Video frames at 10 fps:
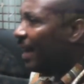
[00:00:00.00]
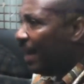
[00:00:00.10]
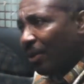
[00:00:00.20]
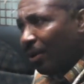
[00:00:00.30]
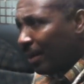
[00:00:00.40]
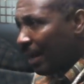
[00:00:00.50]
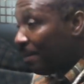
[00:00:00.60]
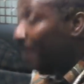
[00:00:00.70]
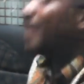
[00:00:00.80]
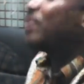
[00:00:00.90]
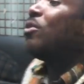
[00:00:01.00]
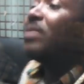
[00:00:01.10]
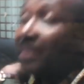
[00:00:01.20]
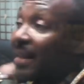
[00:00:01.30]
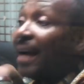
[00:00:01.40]
and all that. But you
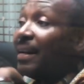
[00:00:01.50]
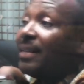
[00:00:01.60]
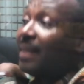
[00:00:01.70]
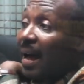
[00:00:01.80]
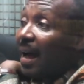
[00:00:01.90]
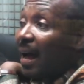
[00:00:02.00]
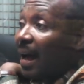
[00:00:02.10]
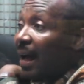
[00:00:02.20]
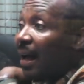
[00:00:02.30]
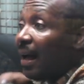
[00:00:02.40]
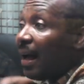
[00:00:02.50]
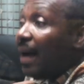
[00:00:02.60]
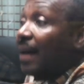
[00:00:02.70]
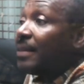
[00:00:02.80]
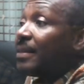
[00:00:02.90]
consider
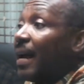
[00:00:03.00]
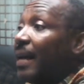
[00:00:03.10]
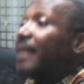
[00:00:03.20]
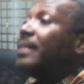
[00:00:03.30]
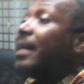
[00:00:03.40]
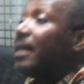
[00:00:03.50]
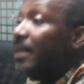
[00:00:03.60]
answer. You take it.